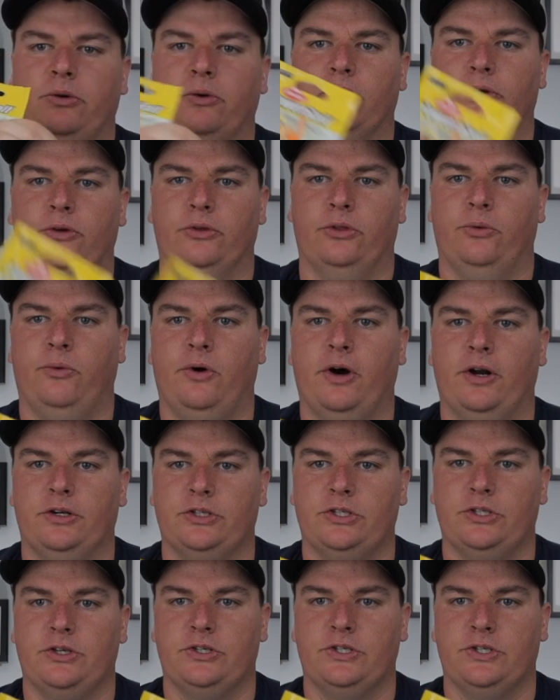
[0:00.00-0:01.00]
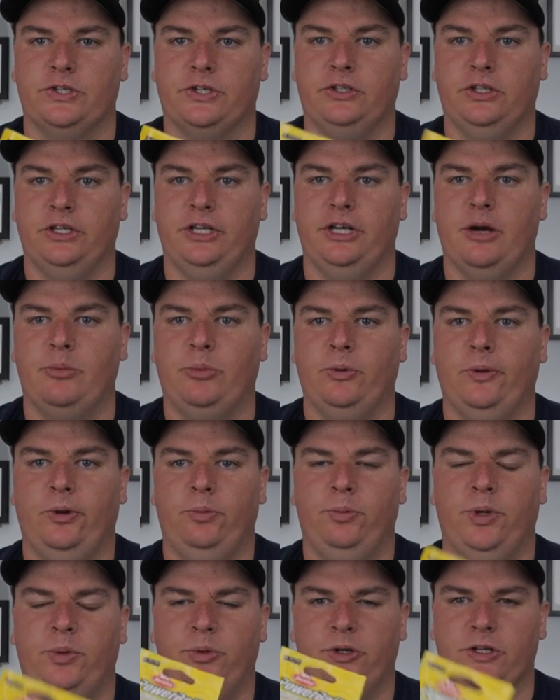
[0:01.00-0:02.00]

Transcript: or the water starts to clean up a little bit,